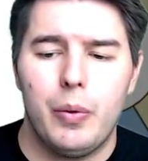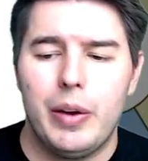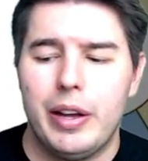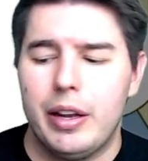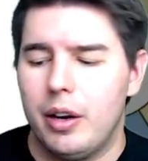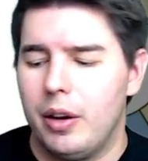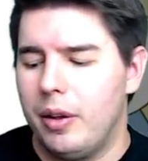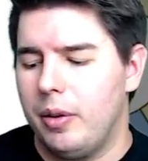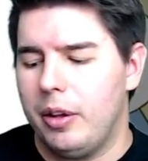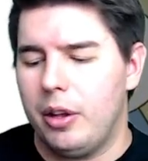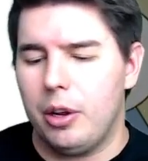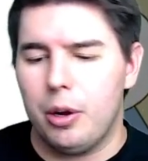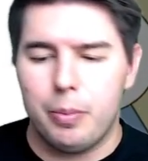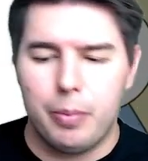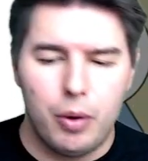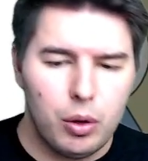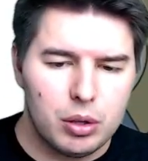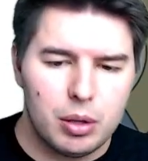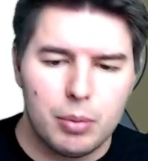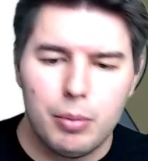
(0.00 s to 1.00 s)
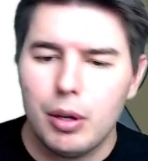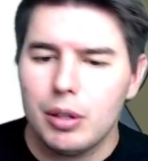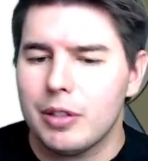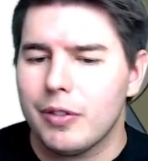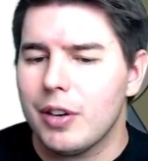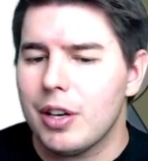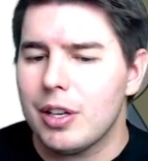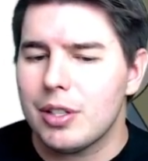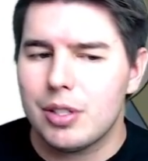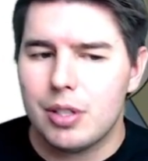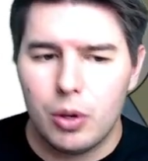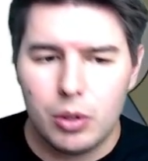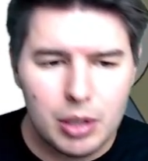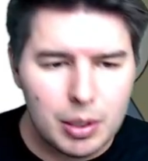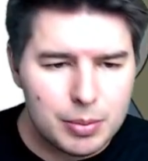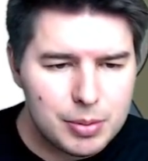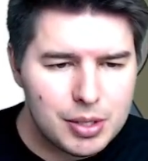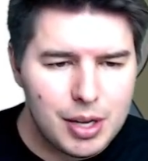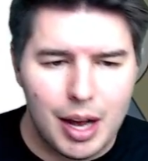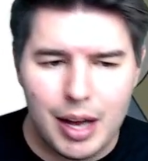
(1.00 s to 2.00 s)
We can, Behold the Multiverse, hold
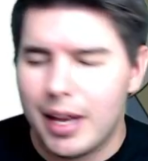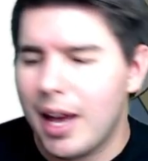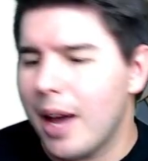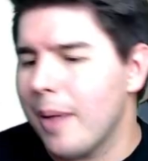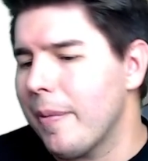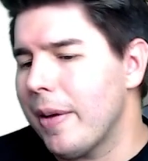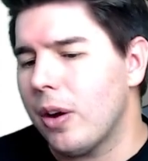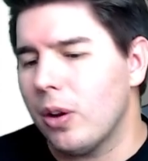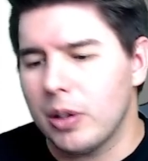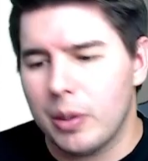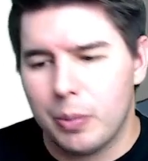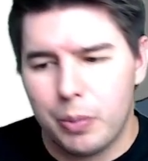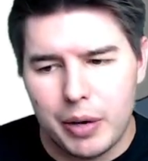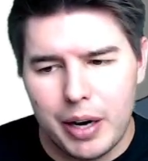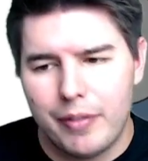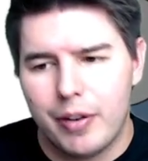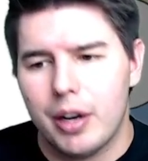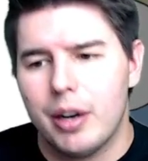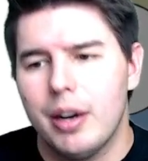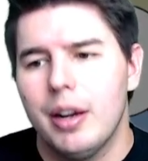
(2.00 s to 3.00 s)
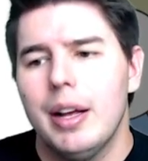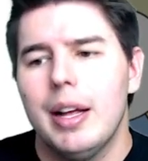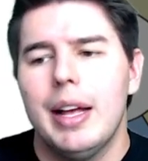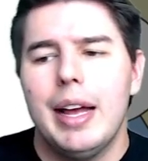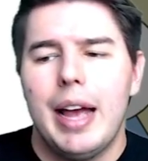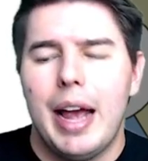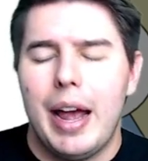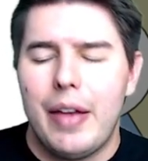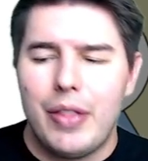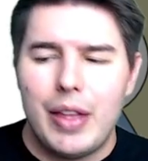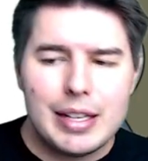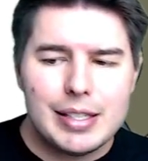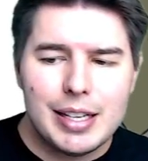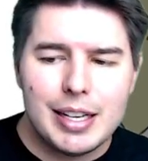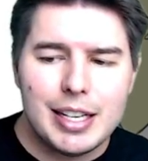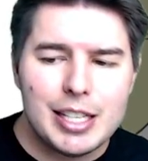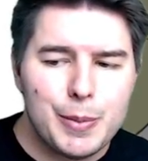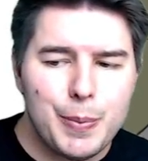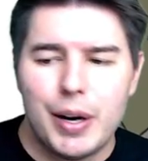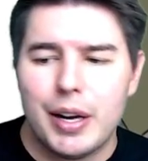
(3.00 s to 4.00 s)
up Saw It Coming, hold up whatever, and then
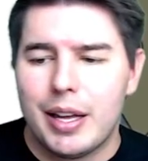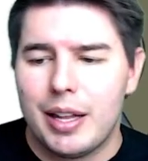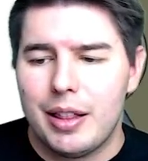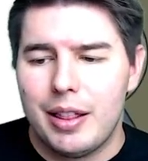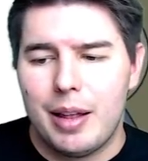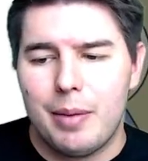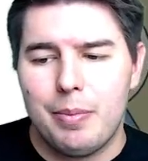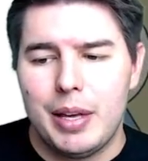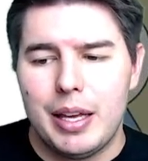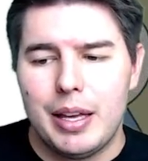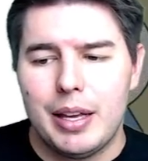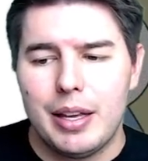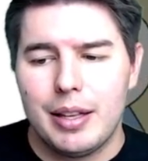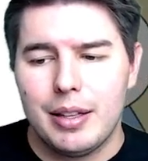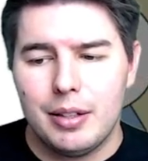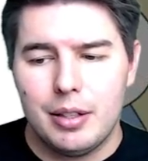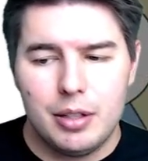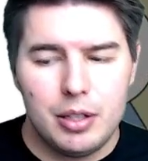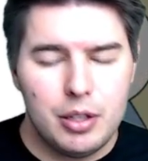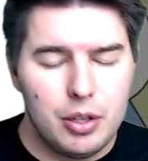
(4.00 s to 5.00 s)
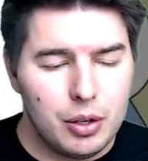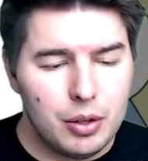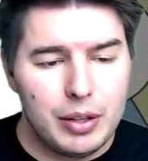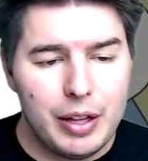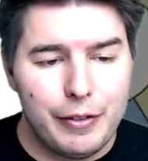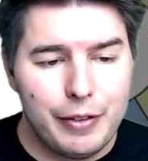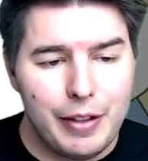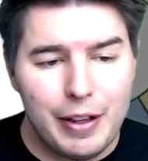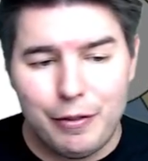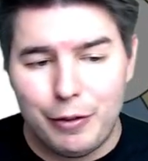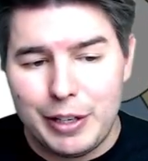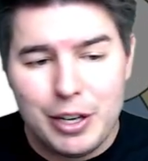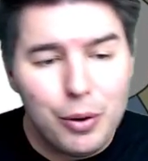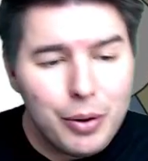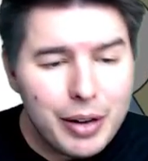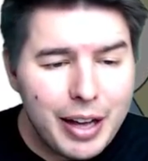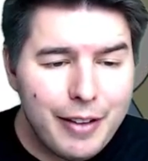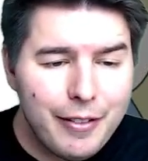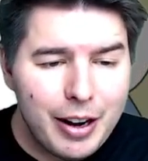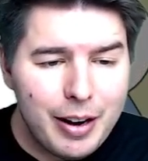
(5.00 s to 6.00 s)
Ascendant Spirit can then be, if we
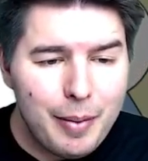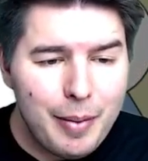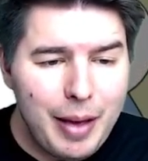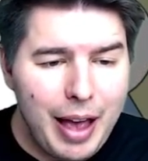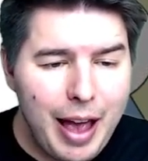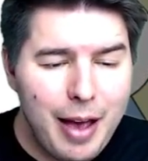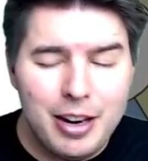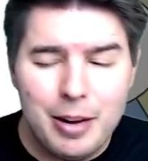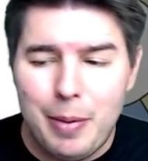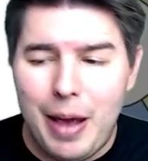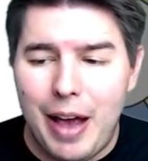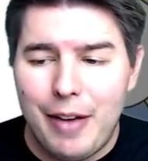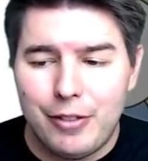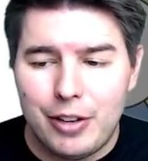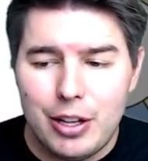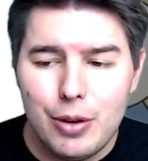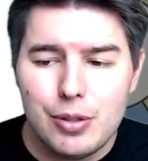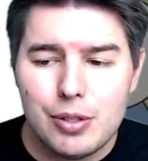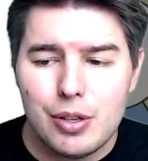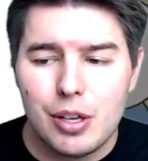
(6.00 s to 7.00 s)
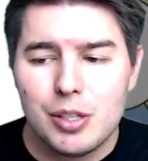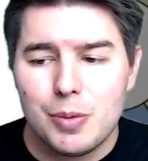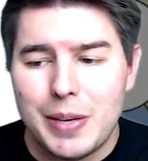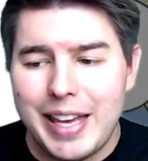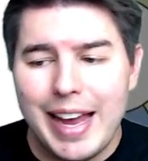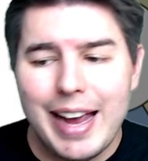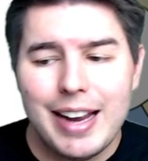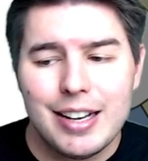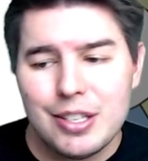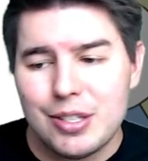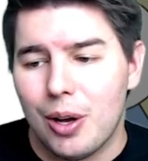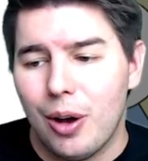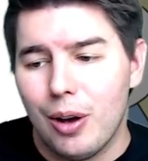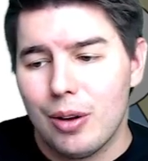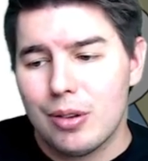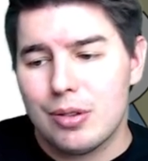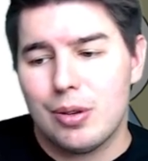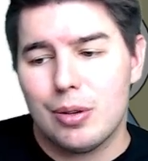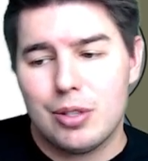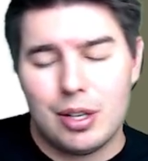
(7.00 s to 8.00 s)
don't end up having to use those, we can just
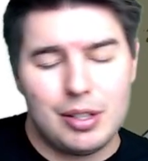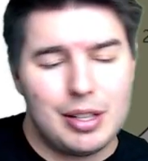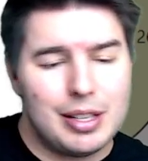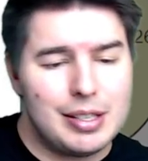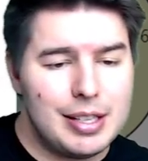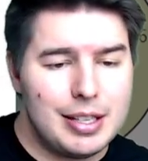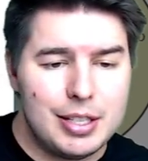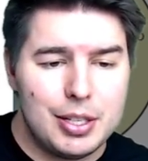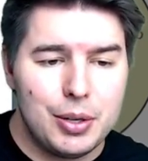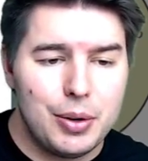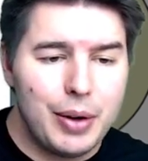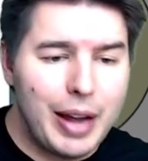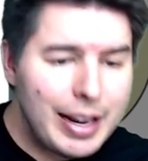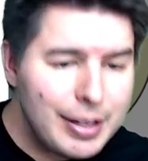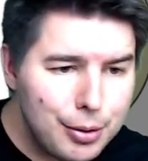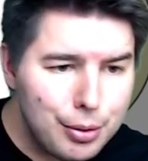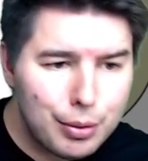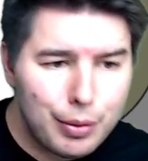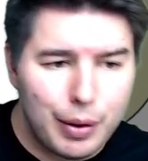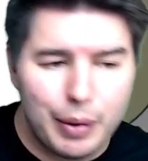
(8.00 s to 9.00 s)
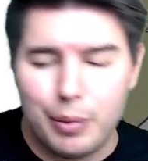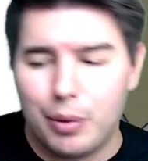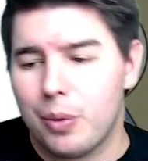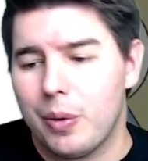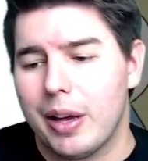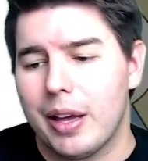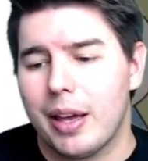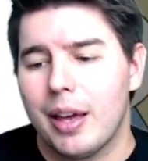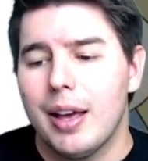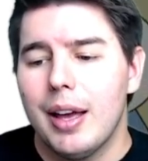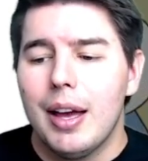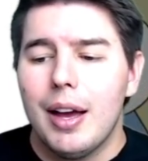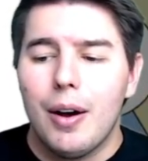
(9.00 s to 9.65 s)
also turn this into a 2/3 real quick.